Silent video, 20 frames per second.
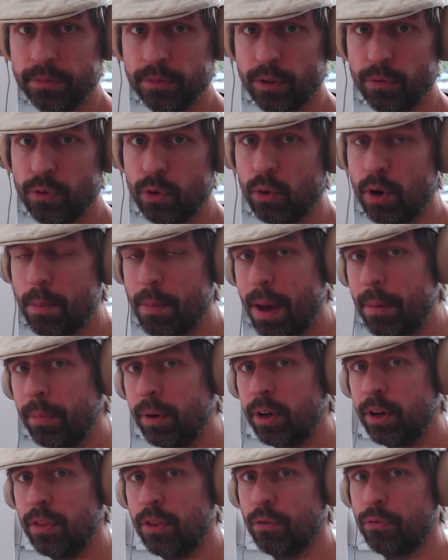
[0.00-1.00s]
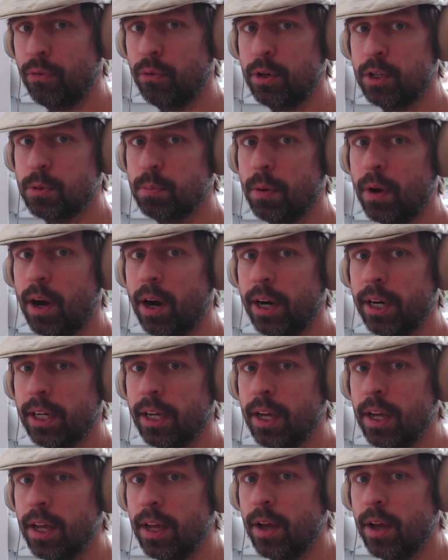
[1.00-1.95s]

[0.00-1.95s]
If you remember, in the first part,